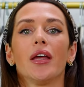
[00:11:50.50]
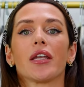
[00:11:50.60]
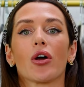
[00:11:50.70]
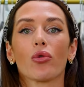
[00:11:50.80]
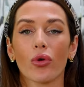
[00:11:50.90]

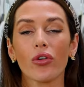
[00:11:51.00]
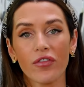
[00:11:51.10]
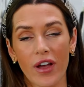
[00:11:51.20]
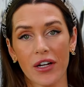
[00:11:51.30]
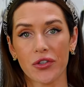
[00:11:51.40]
Now, growth
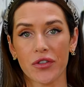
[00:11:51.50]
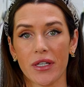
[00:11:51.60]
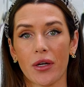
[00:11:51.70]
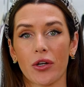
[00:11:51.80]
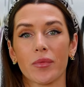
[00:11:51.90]
factor
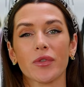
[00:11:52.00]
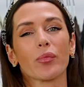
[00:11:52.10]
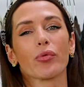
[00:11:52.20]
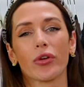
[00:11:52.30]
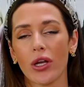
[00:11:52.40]
serums are
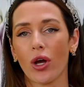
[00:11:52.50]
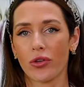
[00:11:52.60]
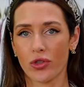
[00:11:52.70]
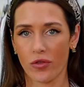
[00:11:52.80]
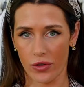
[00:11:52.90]
pretty
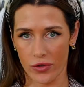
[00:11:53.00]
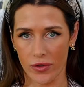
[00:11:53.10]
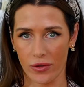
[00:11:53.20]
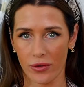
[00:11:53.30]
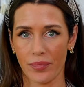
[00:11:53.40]

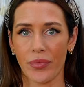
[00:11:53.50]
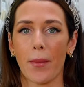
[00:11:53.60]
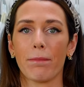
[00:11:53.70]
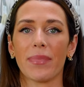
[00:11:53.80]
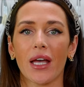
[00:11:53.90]
controversial
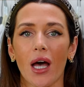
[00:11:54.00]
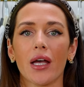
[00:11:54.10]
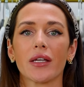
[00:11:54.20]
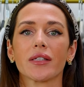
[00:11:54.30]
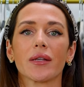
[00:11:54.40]

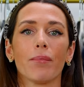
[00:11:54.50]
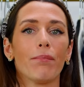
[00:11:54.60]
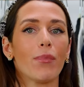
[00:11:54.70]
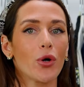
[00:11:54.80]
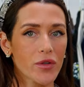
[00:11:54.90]
because
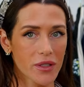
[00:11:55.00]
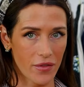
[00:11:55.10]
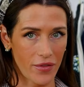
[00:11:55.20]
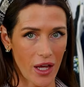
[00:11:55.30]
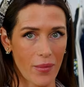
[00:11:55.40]
most
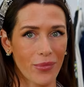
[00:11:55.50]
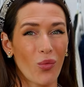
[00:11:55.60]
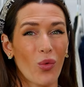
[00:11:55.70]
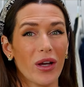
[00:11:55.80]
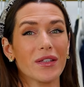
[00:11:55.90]
of them, the
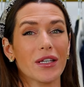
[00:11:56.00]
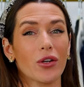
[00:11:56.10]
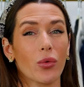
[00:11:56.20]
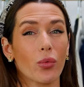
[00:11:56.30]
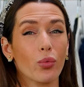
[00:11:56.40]
ones that
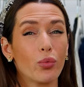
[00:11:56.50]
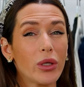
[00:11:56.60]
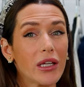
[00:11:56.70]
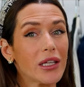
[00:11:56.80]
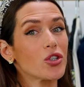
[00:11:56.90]
are
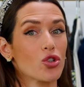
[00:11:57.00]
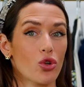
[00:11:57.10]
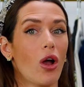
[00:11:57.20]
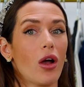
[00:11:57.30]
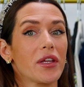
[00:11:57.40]
really
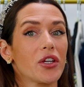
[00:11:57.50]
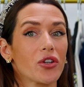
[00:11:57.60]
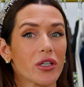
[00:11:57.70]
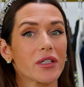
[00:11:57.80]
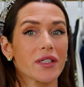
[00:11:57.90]
strong that you're
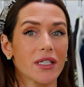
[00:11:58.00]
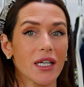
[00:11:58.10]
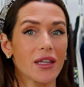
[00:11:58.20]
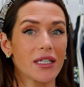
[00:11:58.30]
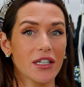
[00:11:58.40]
gonna
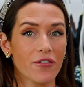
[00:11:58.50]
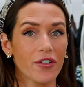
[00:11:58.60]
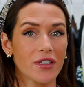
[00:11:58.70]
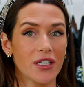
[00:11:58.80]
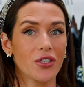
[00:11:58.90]
see the
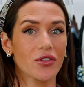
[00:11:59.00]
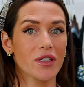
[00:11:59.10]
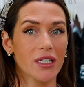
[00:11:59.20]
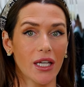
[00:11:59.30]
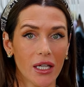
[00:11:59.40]
difference in your
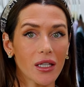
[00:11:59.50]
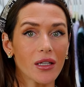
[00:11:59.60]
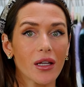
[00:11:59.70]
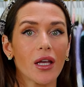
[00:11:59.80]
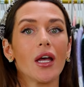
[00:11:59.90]
skin,
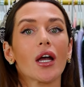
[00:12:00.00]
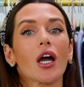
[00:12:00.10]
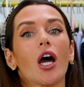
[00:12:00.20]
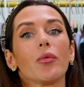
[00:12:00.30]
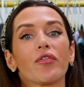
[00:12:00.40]

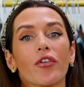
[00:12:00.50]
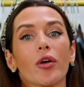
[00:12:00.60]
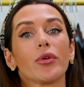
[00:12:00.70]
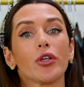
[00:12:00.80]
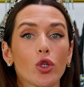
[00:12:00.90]
come
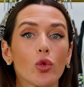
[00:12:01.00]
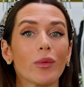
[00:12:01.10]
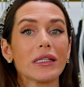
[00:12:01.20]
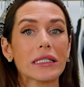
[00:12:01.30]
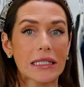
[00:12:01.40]
from
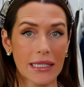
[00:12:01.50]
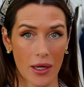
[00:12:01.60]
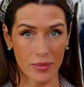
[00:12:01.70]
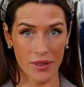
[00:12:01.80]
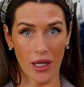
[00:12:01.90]
human
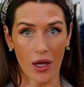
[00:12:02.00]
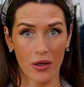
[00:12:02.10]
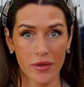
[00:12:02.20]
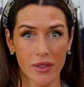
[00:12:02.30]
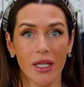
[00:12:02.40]
stem
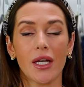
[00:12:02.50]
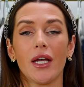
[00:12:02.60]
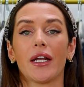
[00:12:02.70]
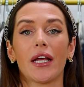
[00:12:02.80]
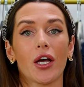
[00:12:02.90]
cells. And I